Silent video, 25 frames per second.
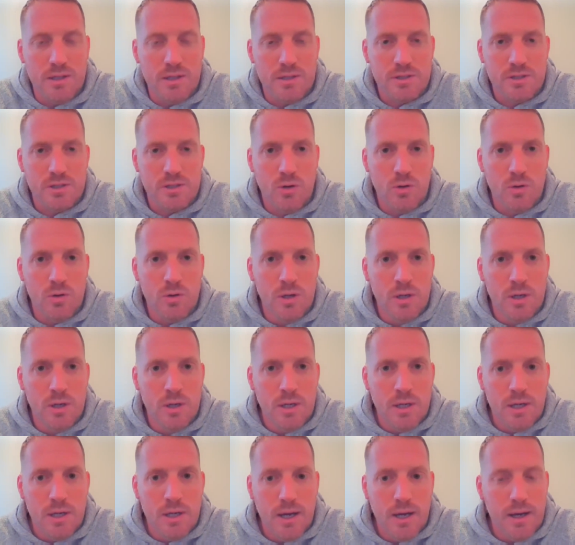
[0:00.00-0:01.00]
And so,
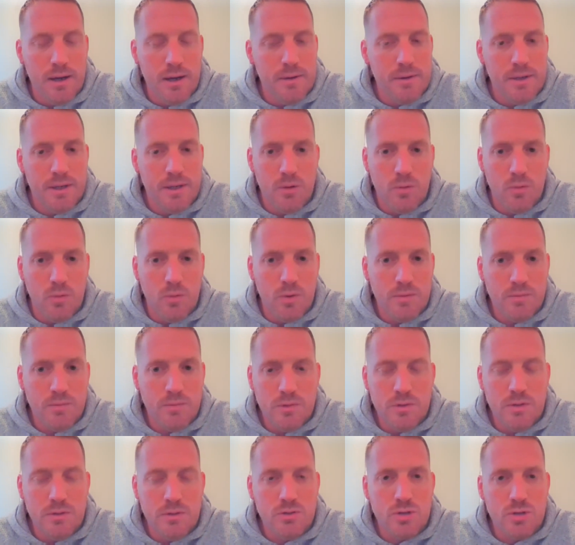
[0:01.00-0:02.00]
uh, you know, we
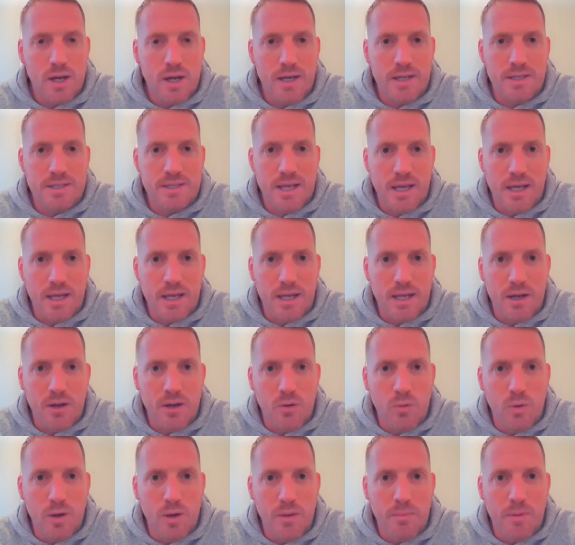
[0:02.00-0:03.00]
try to take it on
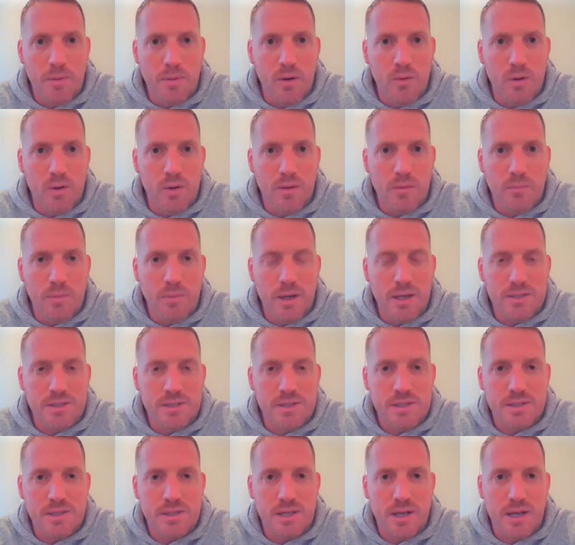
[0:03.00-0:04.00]
a week by week
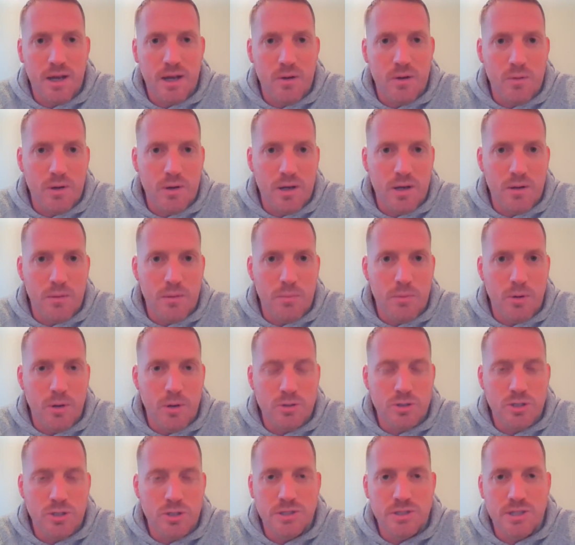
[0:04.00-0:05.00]
basis on how we're going to
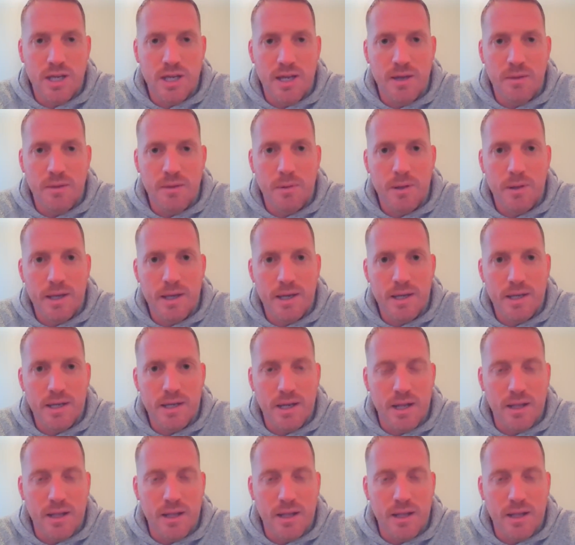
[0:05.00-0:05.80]
approach each game plan.